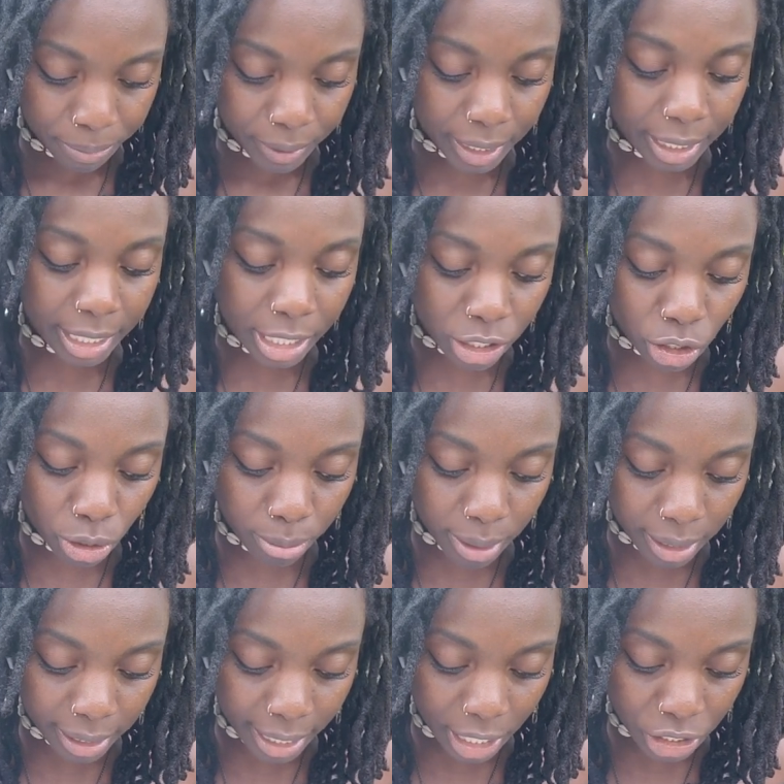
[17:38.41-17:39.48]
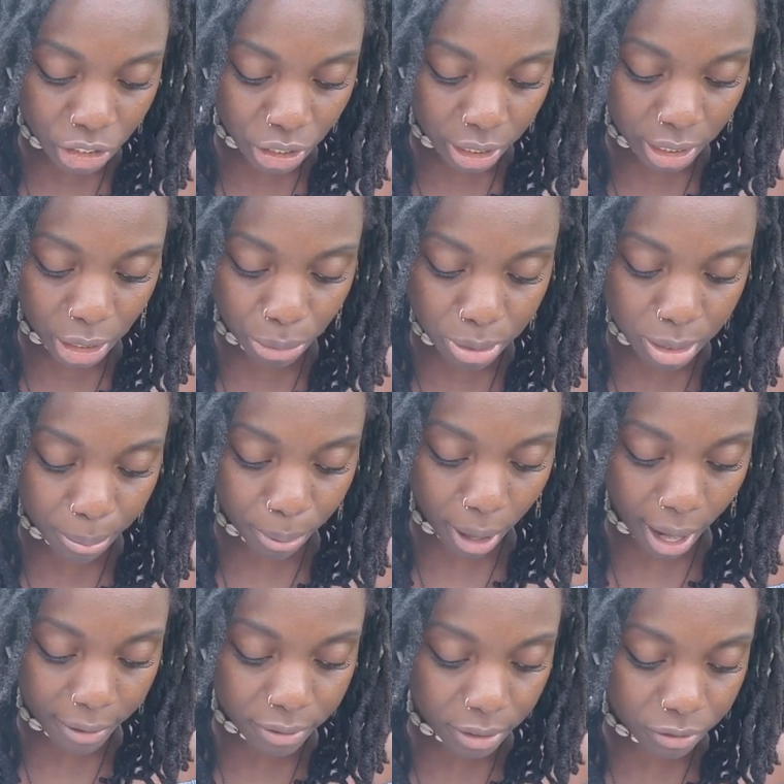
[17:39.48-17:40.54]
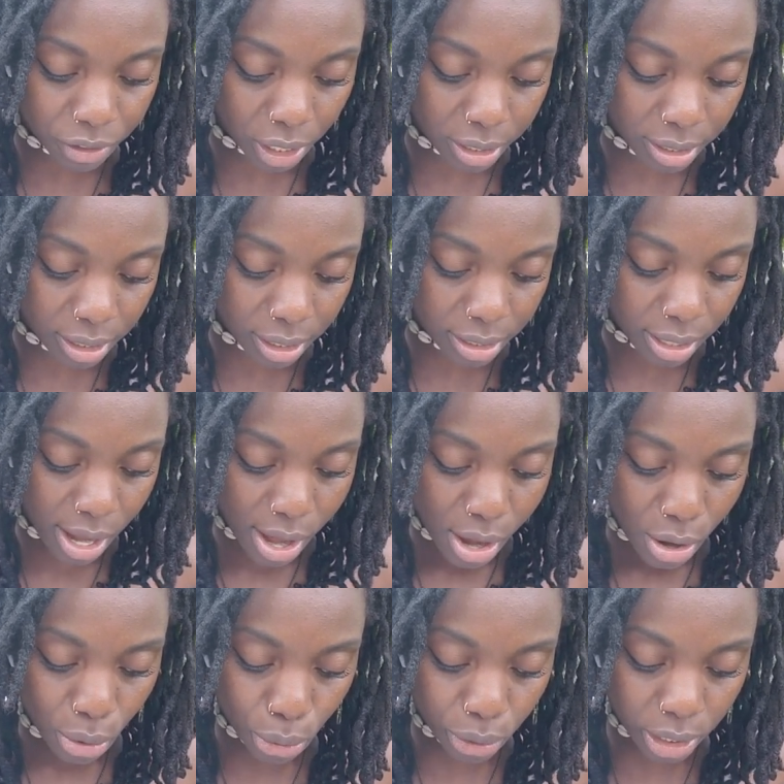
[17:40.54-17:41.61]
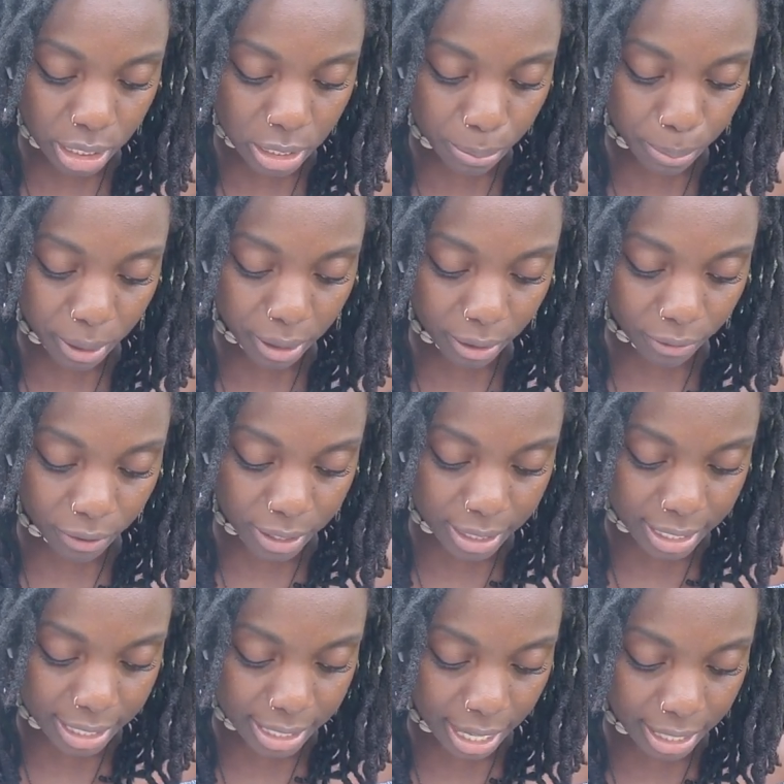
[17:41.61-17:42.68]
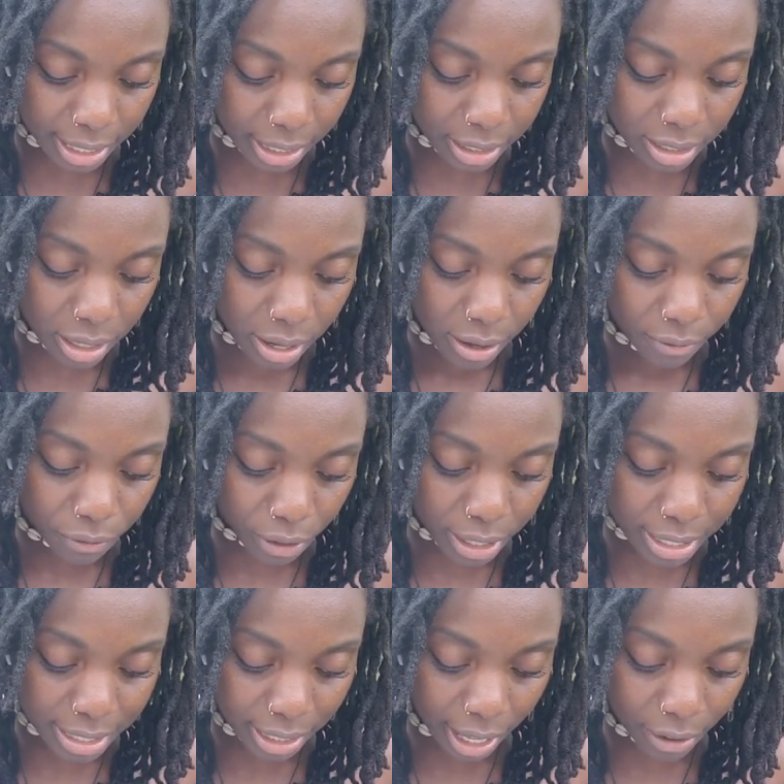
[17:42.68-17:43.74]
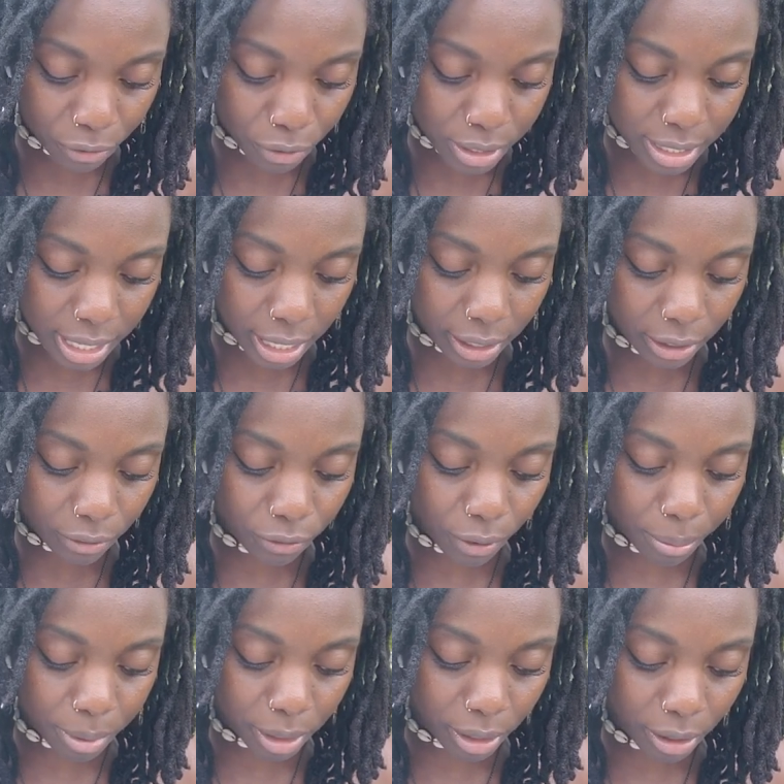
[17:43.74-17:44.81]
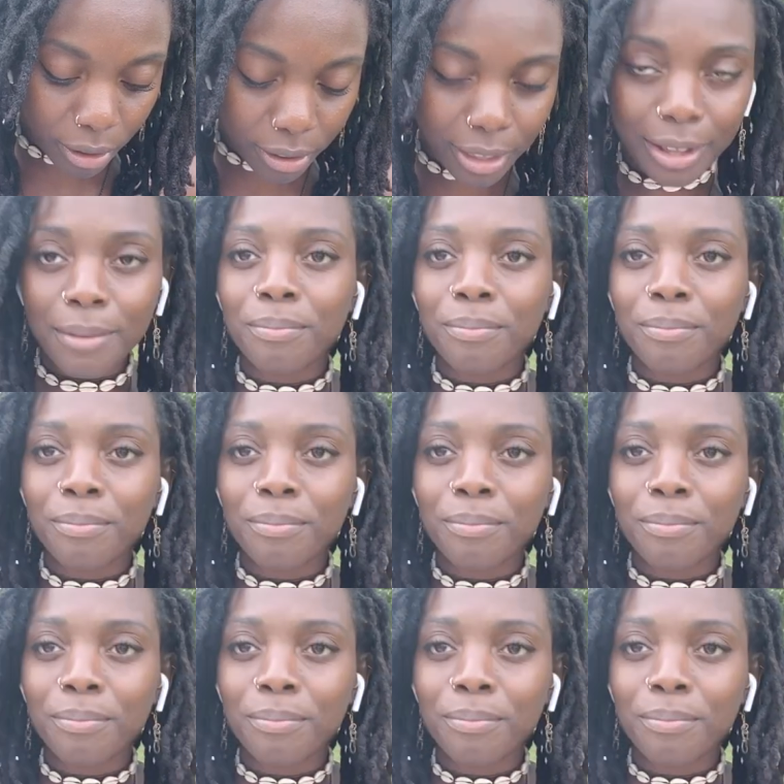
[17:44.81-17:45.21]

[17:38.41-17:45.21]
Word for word: In his humiliation, he was deprived of justice. Who can speak of his descendants? For his life was taken from the earth."